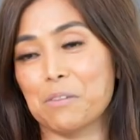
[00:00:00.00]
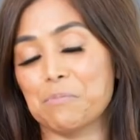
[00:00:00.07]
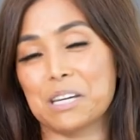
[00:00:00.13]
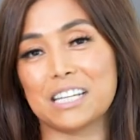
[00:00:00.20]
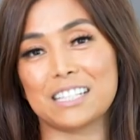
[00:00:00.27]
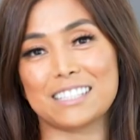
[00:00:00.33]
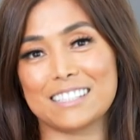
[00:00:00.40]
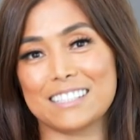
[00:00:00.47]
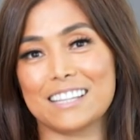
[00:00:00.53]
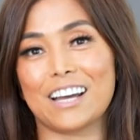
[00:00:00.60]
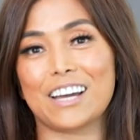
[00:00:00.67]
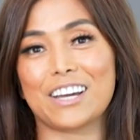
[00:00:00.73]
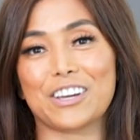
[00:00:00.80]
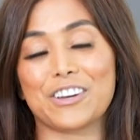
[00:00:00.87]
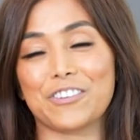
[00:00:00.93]
I mean,
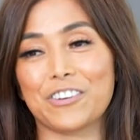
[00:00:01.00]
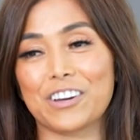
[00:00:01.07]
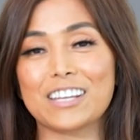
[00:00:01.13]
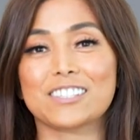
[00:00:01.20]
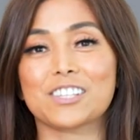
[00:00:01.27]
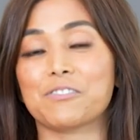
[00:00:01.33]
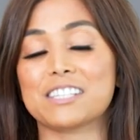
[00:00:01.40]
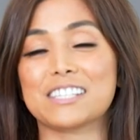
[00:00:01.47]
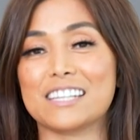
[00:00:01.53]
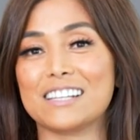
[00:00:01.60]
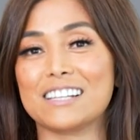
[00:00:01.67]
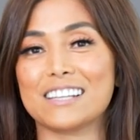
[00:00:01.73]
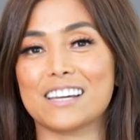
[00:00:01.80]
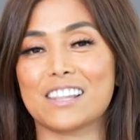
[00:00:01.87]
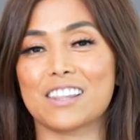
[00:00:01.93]
like, you know, kids are
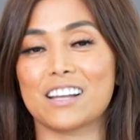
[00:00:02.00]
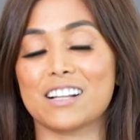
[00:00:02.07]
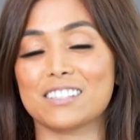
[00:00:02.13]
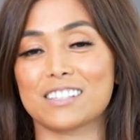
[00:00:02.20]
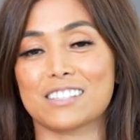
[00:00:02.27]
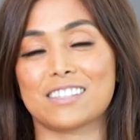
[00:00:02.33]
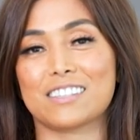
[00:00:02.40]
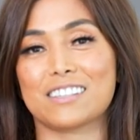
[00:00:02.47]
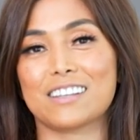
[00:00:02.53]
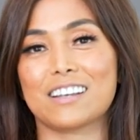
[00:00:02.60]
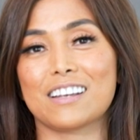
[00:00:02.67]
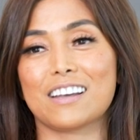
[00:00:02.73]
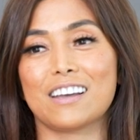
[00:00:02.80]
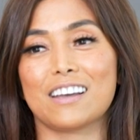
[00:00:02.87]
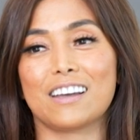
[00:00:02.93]
resilient. They'll just
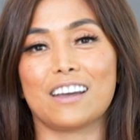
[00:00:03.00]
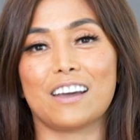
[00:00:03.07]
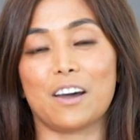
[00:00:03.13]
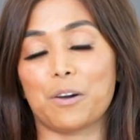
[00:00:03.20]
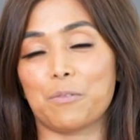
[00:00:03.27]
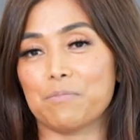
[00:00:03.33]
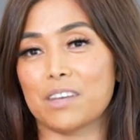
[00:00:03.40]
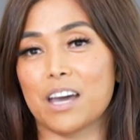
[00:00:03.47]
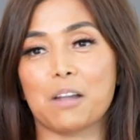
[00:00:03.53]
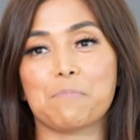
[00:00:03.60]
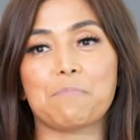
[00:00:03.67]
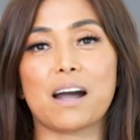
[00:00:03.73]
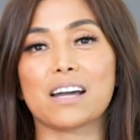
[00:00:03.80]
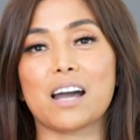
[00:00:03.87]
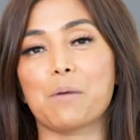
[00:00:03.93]

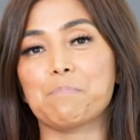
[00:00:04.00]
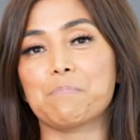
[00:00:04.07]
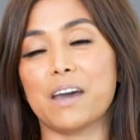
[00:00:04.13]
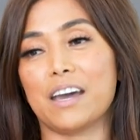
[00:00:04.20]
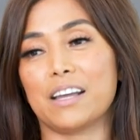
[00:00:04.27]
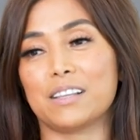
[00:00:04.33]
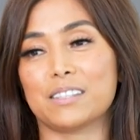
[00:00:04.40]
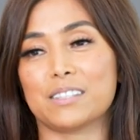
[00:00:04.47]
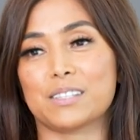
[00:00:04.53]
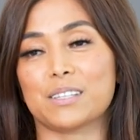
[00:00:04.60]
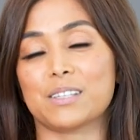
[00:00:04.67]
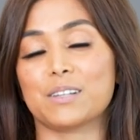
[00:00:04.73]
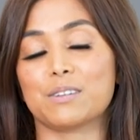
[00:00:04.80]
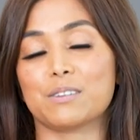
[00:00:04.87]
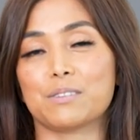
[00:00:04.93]
get back up and
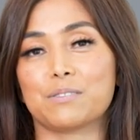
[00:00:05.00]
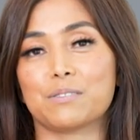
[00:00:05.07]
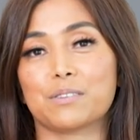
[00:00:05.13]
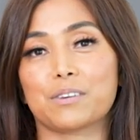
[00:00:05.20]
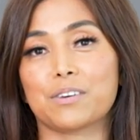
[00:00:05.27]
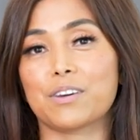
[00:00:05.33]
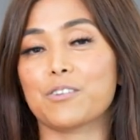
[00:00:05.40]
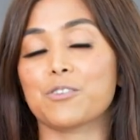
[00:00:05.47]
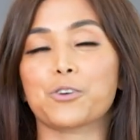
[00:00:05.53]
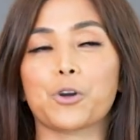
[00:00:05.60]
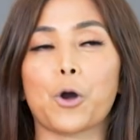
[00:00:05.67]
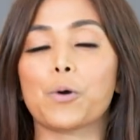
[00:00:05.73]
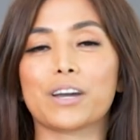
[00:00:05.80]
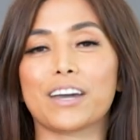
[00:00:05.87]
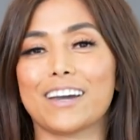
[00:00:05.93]

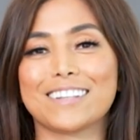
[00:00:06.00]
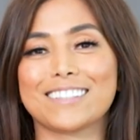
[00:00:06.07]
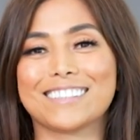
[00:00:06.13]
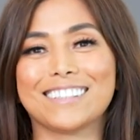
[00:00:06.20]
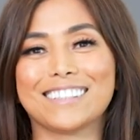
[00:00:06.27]
go again.